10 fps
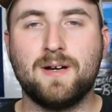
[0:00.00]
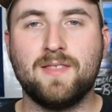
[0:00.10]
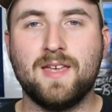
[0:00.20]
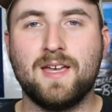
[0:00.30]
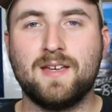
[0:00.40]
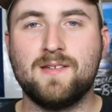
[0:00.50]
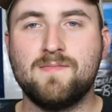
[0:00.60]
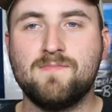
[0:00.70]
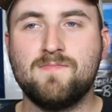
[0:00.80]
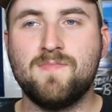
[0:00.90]
but
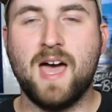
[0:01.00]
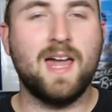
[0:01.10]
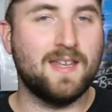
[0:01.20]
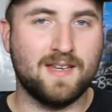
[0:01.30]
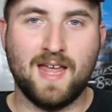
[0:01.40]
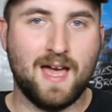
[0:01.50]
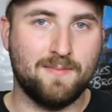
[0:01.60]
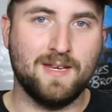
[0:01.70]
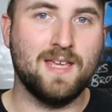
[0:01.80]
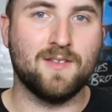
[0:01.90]
then that didn't
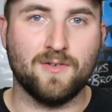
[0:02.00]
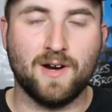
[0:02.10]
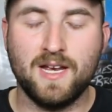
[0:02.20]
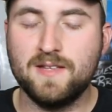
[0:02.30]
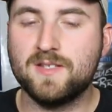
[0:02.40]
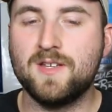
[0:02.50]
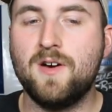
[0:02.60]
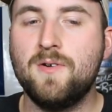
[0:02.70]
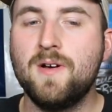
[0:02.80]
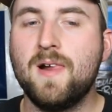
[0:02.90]
happen either, right?
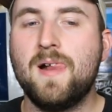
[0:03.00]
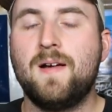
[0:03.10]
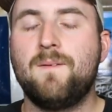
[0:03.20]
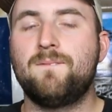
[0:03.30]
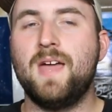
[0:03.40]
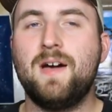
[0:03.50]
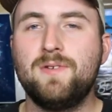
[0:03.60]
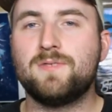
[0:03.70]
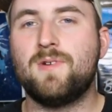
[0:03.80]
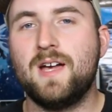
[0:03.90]
So
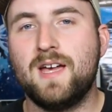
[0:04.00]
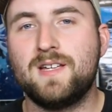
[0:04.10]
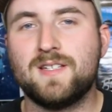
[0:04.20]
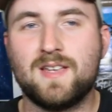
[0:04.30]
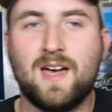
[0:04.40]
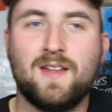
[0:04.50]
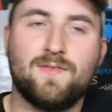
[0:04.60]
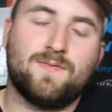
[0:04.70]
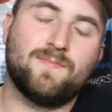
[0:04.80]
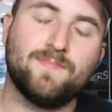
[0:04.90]
that was why I just kind
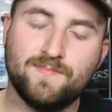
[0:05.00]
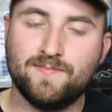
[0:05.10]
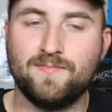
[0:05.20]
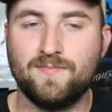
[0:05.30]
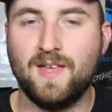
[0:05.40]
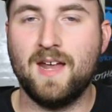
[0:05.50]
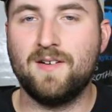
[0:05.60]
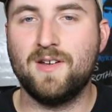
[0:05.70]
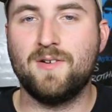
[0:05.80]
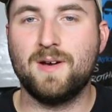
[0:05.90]
of,
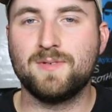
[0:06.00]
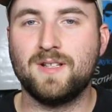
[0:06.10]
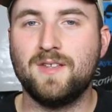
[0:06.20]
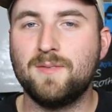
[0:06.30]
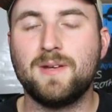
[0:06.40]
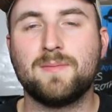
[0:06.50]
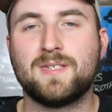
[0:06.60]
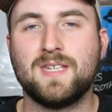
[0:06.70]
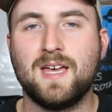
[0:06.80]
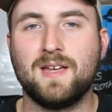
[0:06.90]
I don't know, I was a little bit
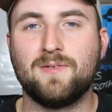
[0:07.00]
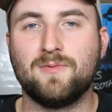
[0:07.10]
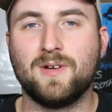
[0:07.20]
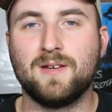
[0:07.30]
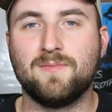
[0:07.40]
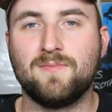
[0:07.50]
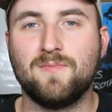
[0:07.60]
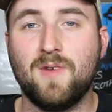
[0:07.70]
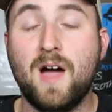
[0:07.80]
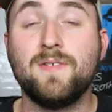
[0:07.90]
upset when,
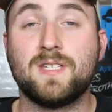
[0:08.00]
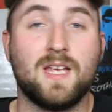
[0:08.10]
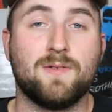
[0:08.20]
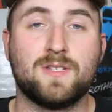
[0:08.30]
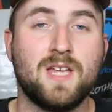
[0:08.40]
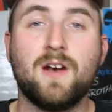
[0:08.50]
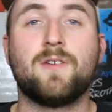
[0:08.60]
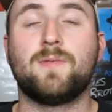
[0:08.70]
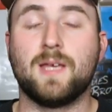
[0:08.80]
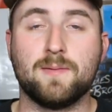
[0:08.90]
obviously I was
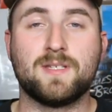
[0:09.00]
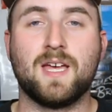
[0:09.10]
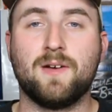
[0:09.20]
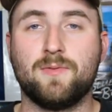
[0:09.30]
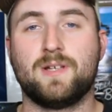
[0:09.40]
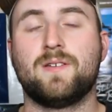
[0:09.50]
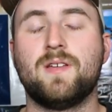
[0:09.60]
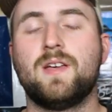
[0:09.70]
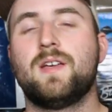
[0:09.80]
terribly upset when